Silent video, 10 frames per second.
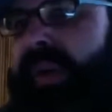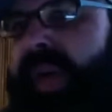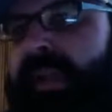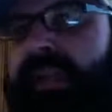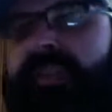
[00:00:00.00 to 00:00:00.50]

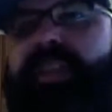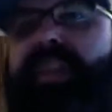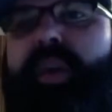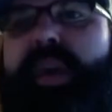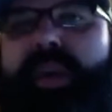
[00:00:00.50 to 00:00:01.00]
and listen
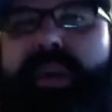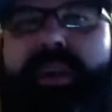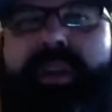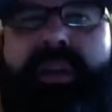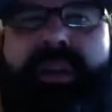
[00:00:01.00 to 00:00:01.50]
to it
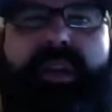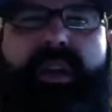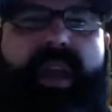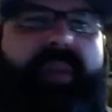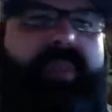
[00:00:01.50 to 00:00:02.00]

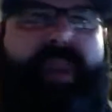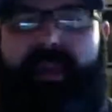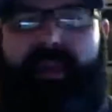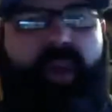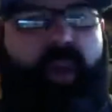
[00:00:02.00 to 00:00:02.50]
and
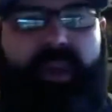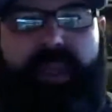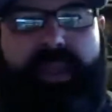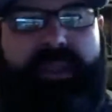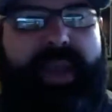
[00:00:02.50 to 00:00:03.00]
be
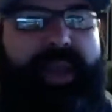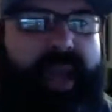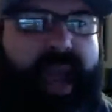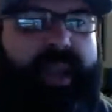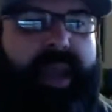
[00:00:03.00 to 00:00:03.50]
totally like
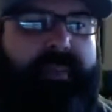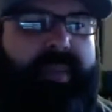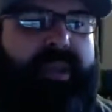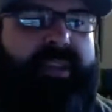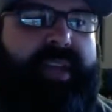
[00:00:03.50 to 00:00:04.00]
caught up.
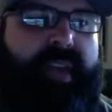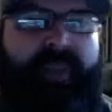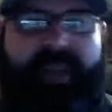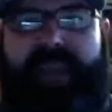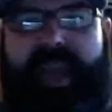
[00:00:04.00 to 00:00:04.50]
It's
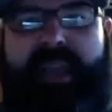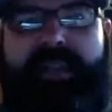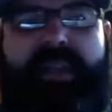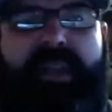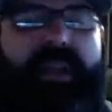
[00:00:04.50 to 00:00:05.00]
self-contained.